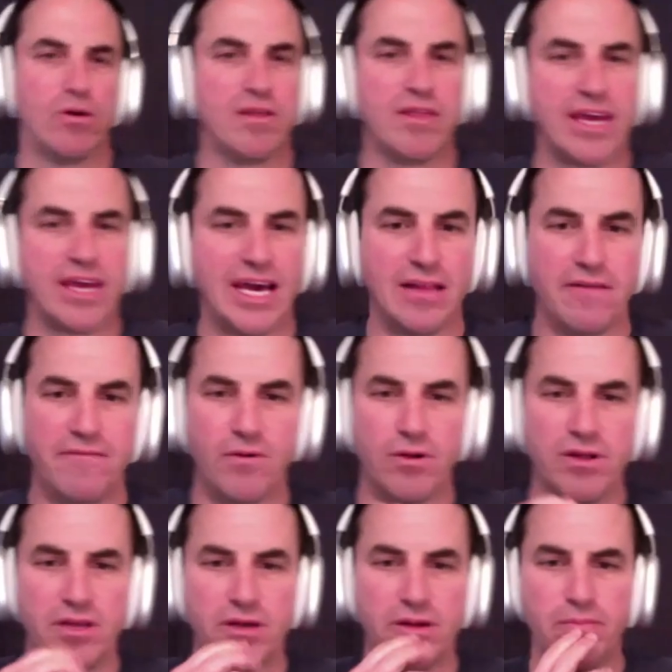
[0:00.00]
One of the
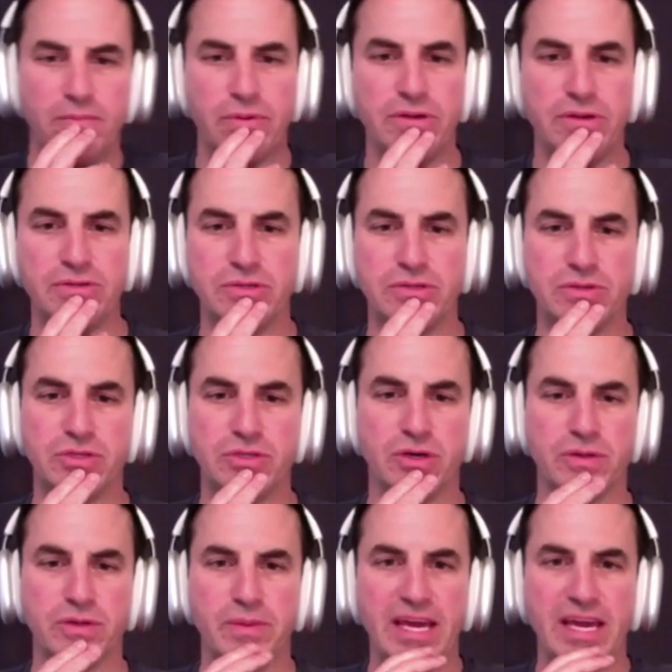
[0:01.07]
California producers
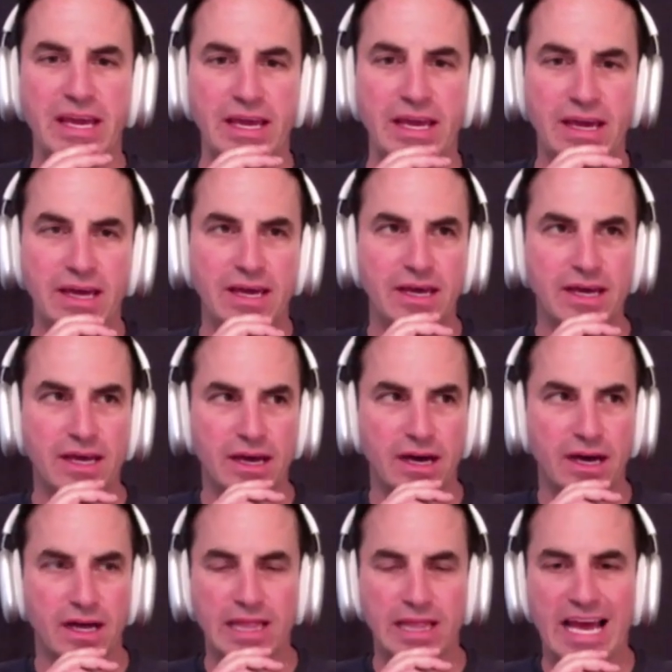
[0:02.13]
told me
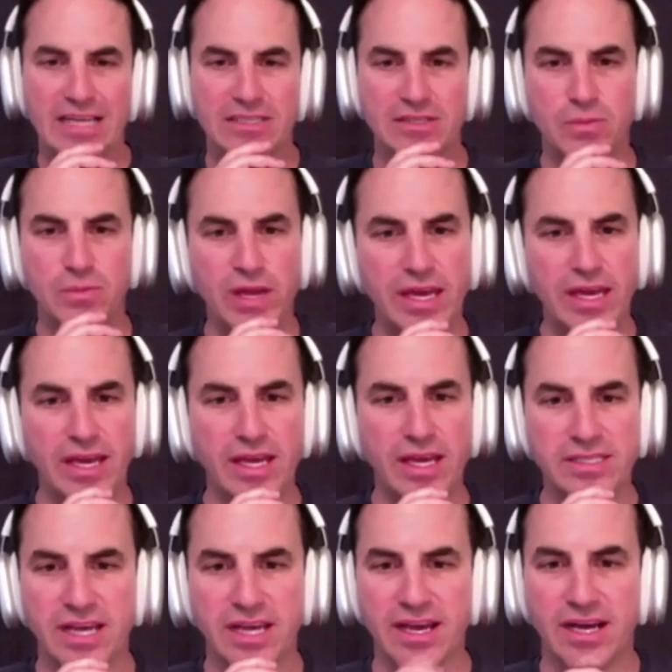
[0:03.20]
last week,
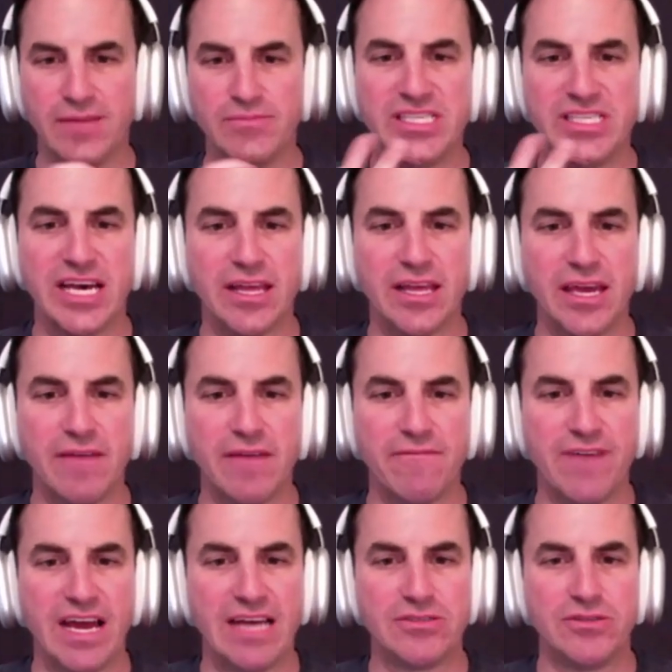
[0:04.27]
he's like, I'm selling
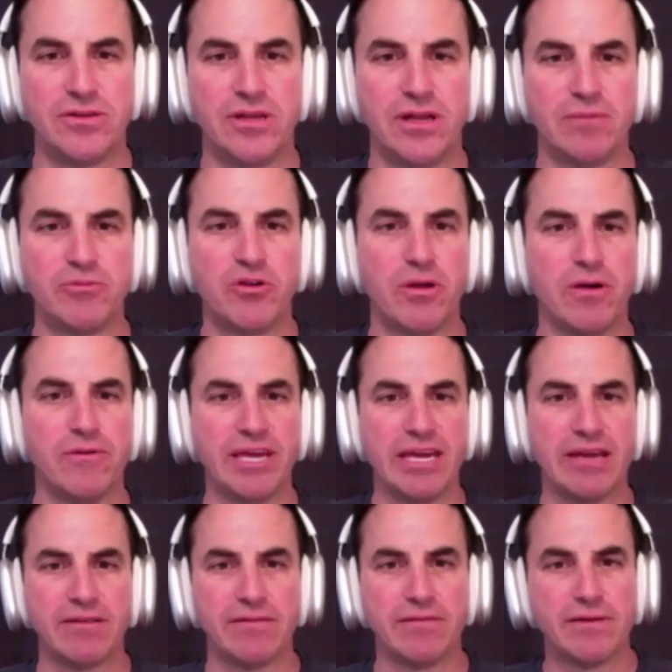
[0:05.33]
it faster than I'm
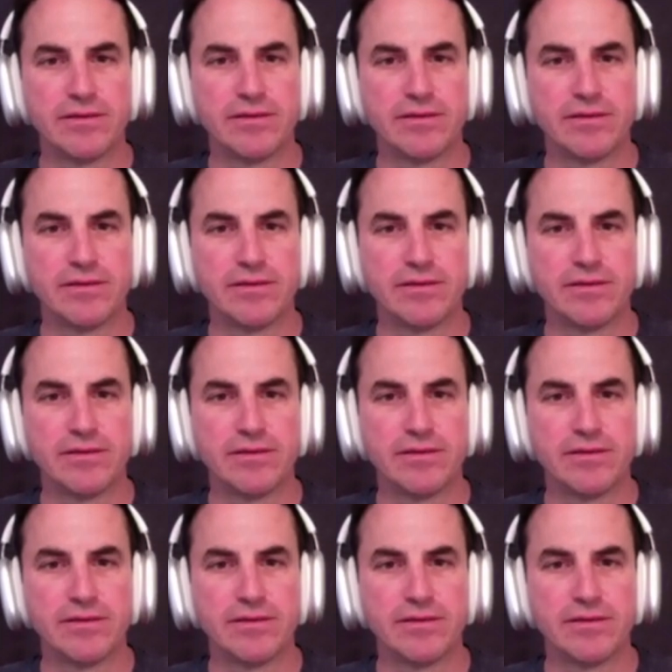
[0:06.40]
growing it.